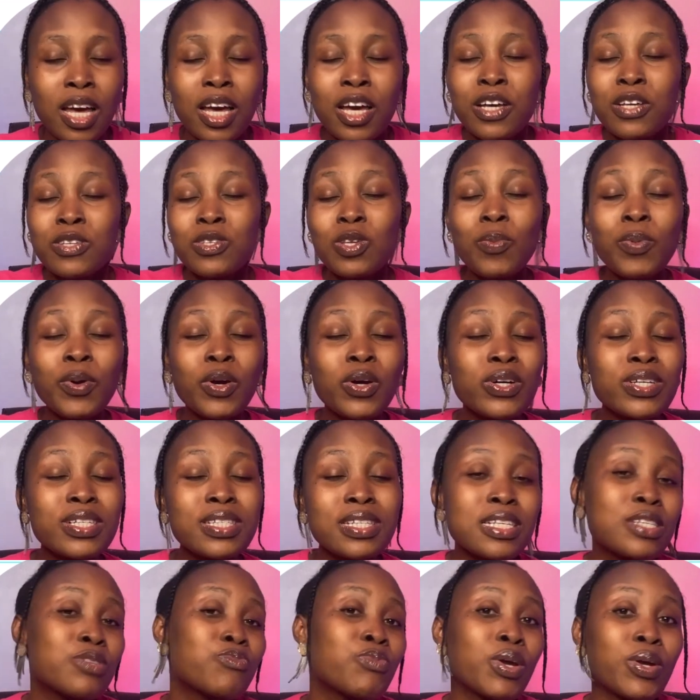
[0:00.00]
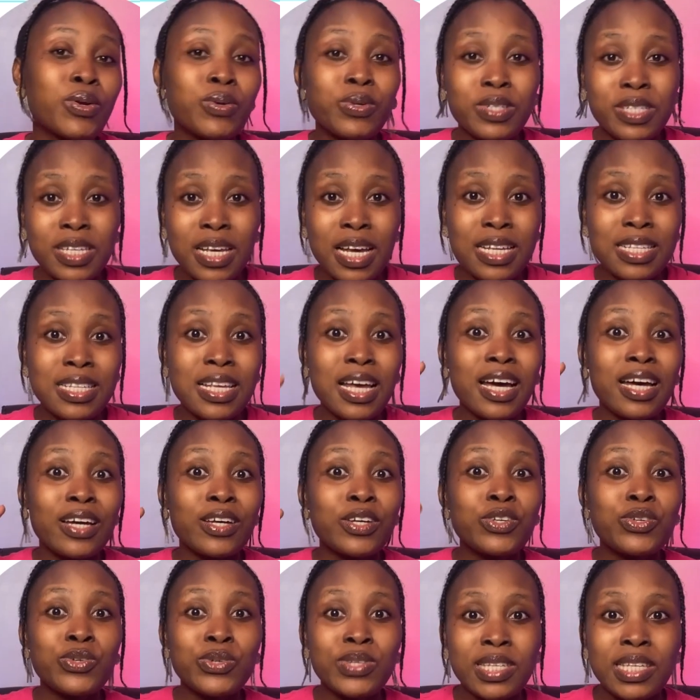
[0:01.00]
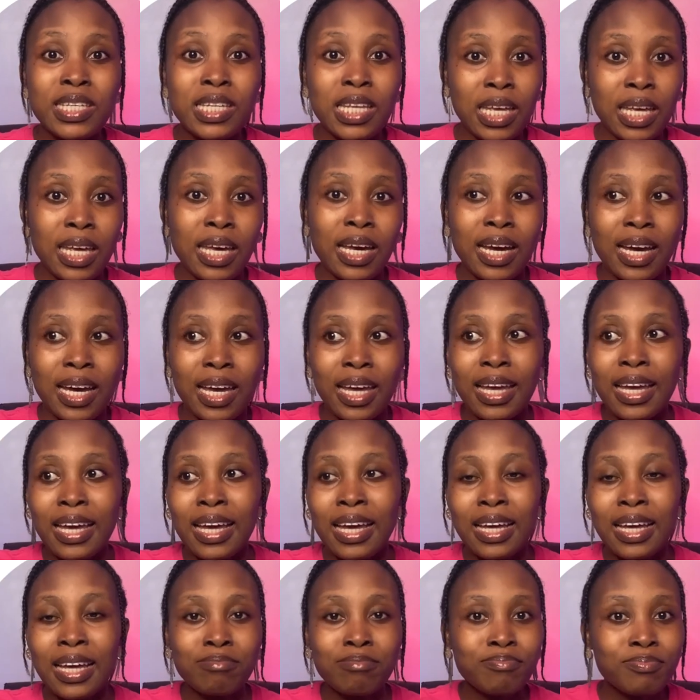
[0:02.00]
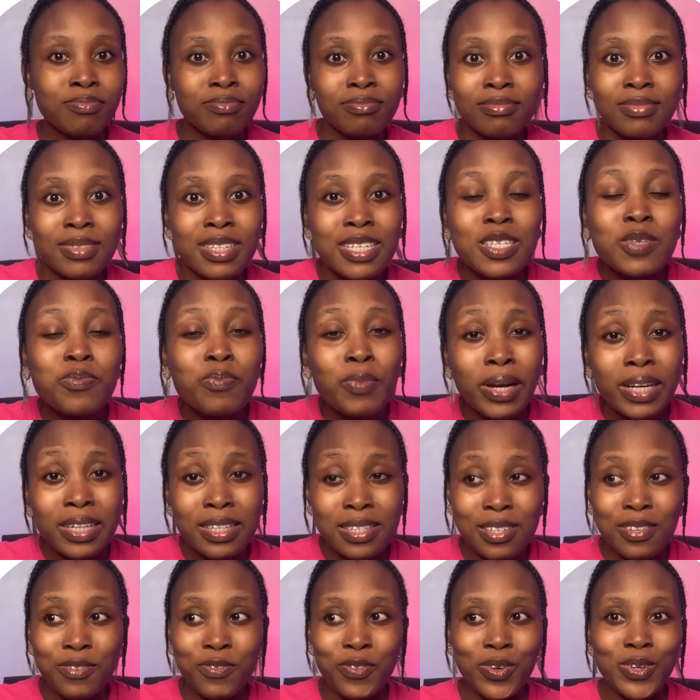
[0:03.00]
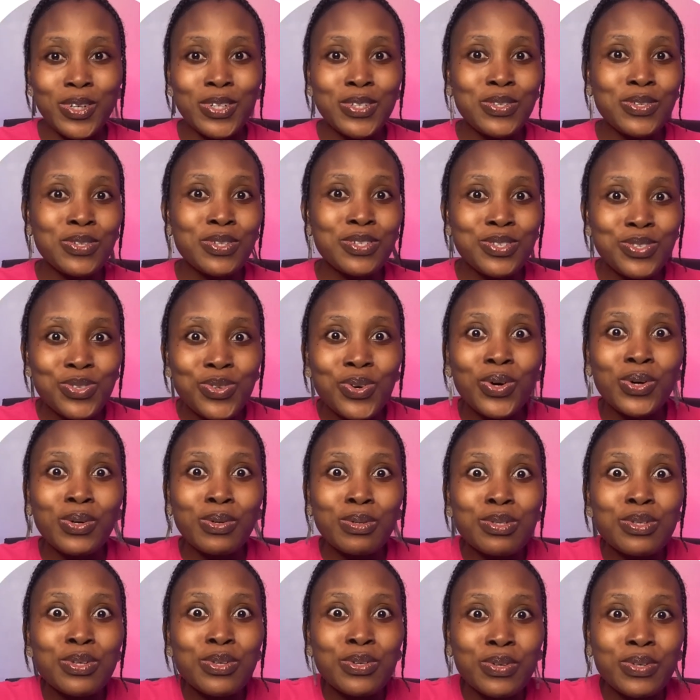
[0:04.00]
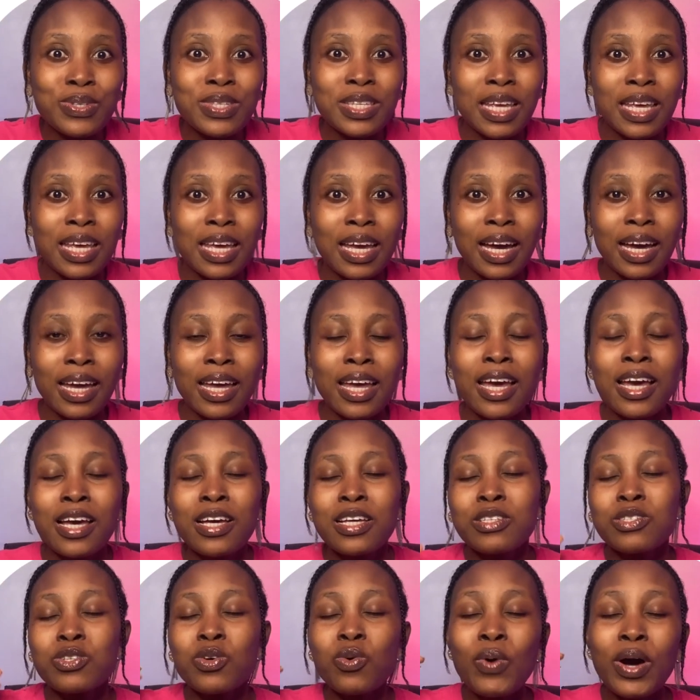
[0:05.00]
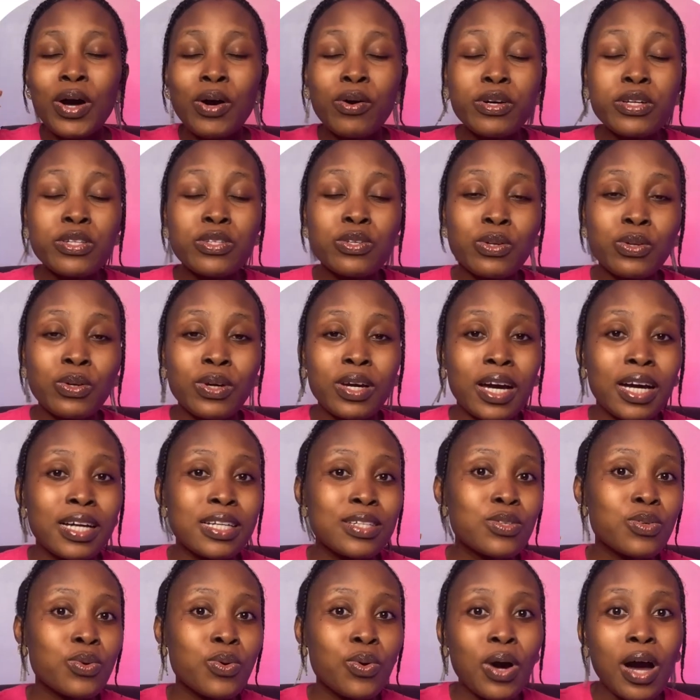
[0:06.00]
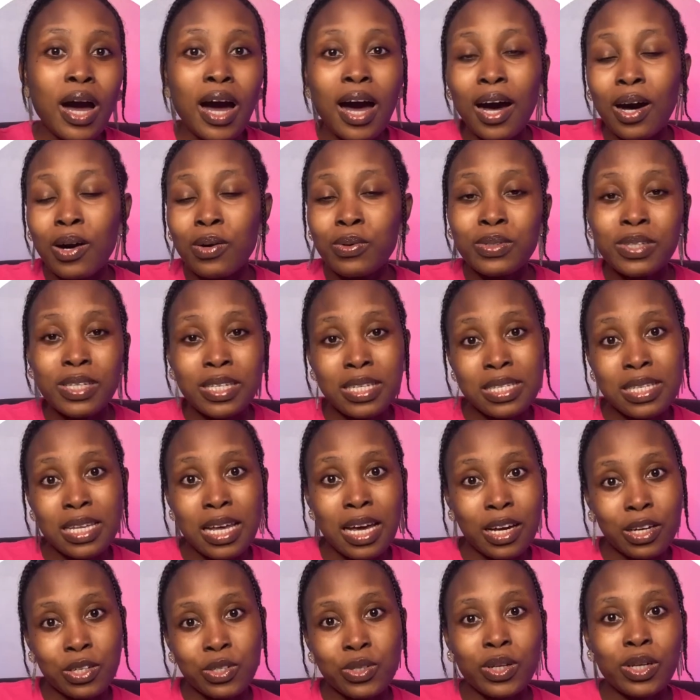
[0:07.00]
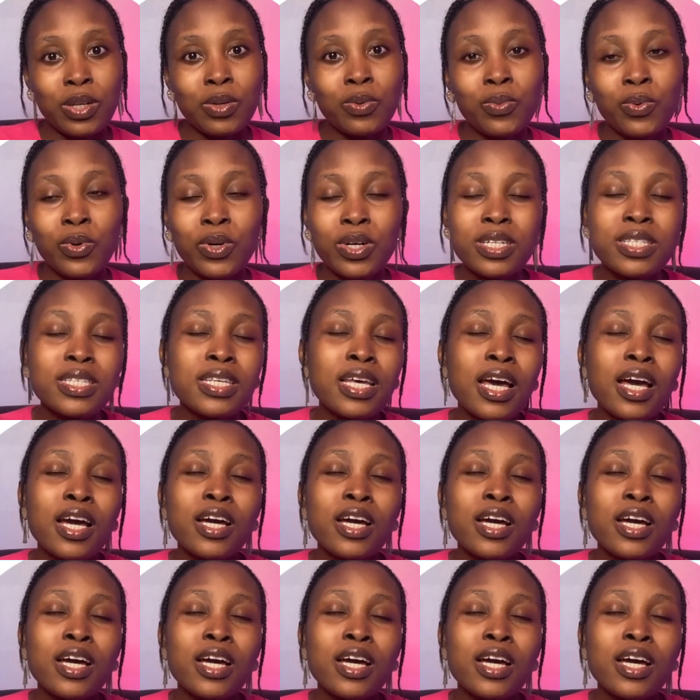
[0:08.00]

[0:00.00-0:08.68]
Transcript: So because these recruiters are using AI, the smart thing for you to do is to also use AI. So we're going to look at how this actually works.